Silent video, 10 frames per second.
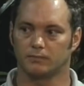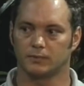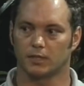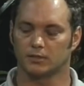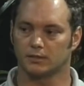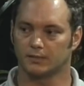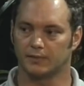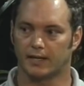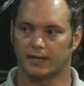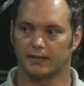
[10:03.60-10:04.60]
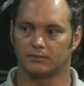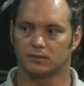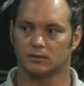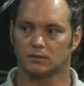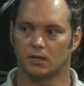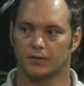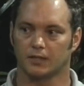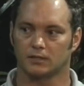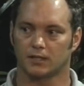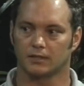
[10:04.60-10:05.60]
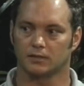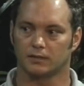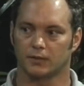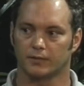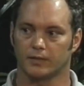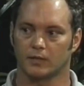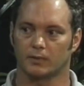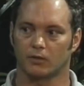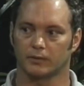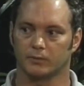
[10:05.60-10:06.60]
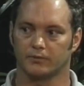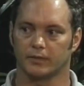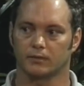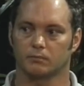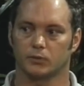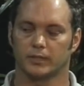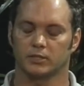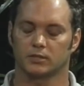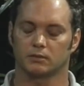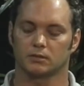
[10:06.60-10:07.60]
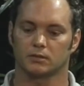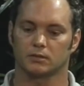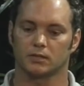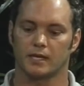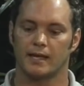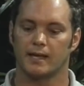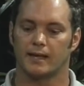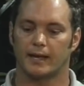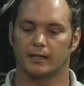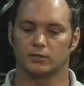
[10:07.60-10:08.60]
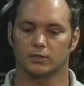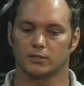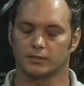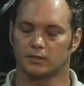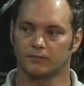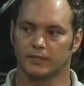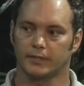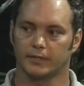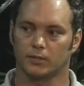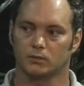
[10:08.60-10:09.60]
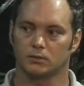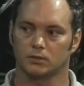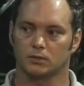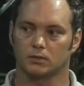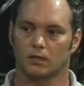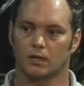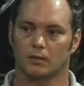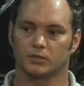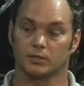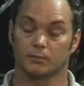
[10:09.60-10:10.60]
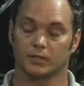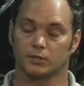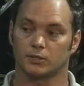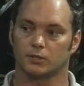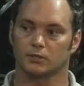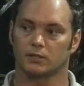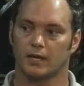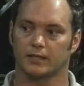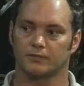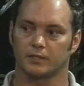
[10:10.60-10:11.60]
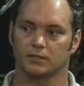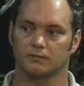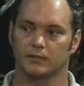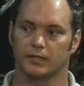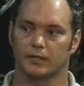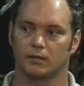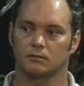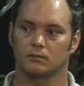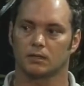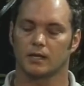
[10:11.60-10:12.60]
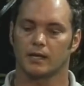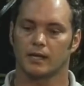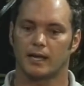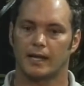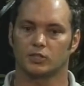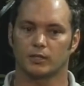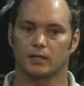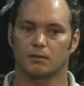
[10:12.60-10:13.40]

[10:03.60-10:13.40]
dozens of dives on the sites that they were thinking about removing munitions, and took still videos, still pictures, high-definition video, and tried to